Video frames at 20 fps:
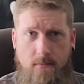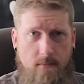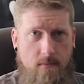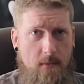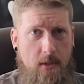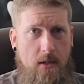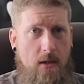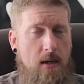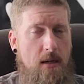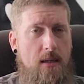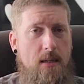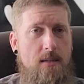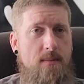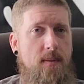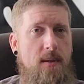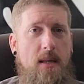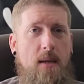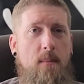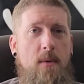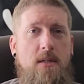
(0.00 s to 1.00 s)
you're not going to
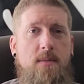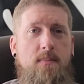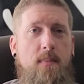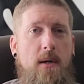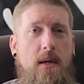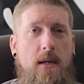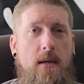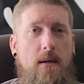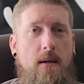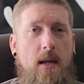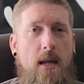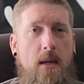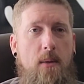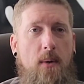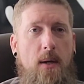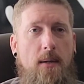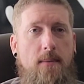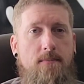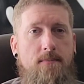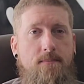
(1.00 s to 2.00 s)
spend that much money on it anyway.
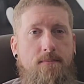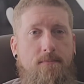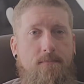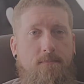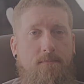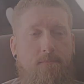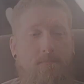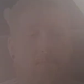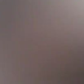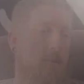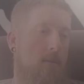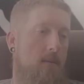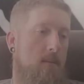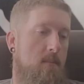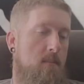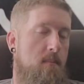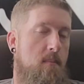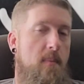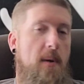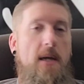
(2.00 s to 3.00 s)

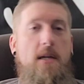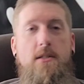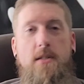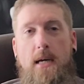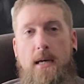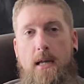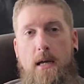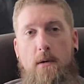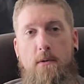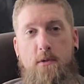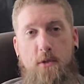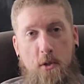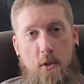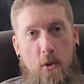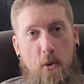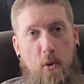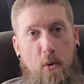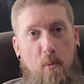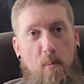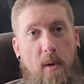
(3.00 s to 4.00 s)
Big shout out
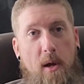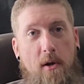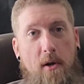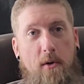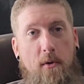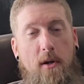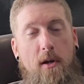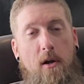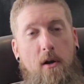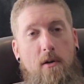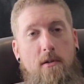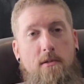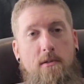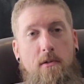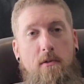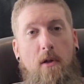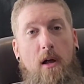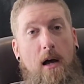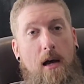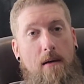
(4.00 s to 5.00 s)
to Bear Creek
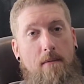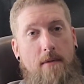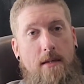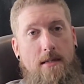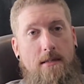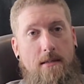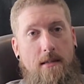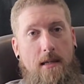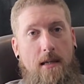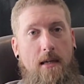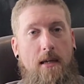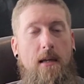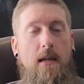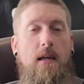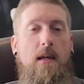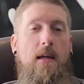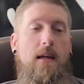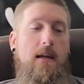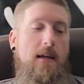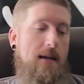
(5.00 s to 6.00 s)
Arsenal, obviously.
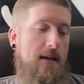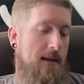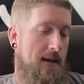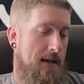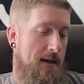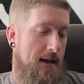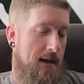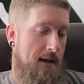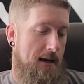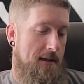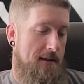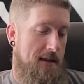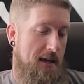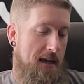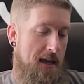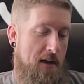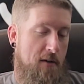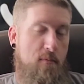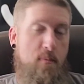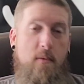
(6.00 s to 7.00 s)
They
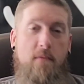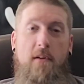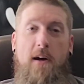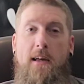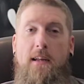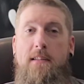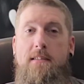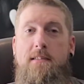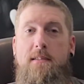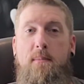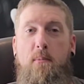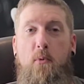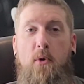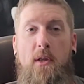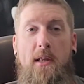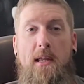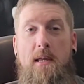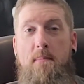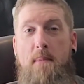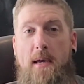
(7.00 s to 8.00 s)
have provided some
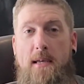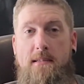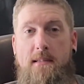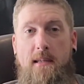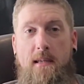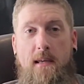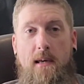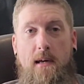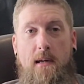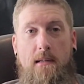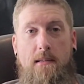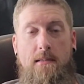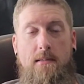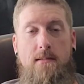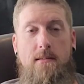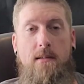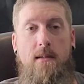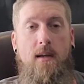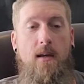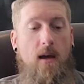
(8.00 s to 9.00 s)
really amazing
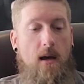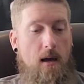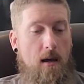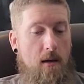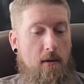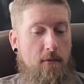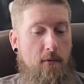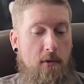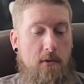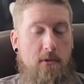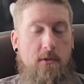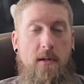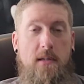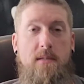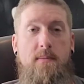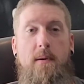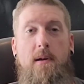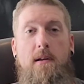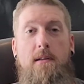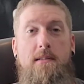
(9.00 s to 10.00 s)
guns. Full
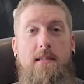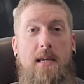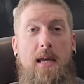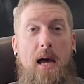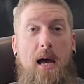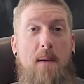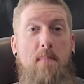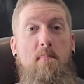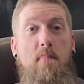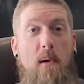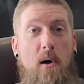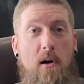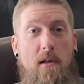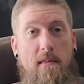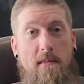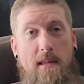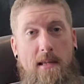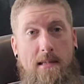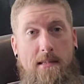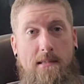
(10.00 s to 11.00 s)
transparency, I
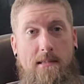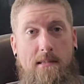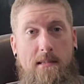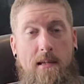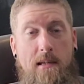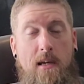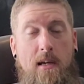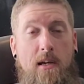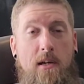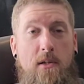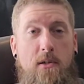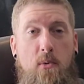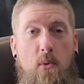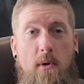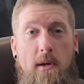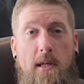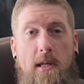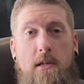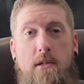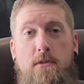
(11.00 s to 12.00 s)
bought this
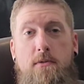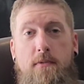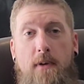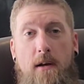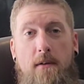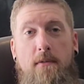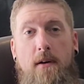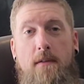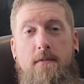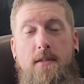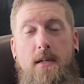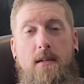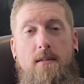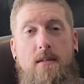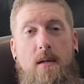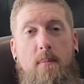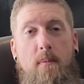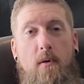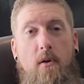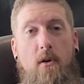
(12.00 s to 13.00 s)
20-inch 5.56
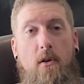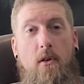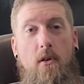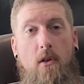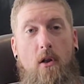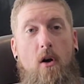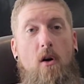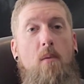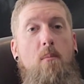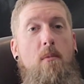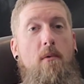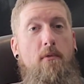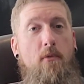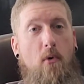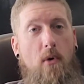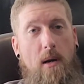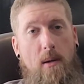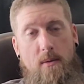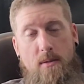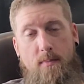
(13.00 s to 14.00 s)
upper long
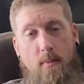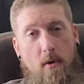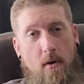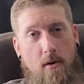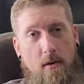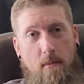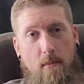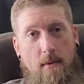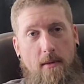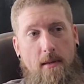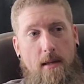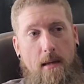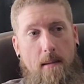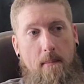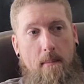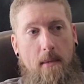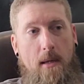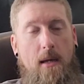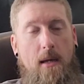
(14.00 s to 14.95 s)
before I was partnered with them.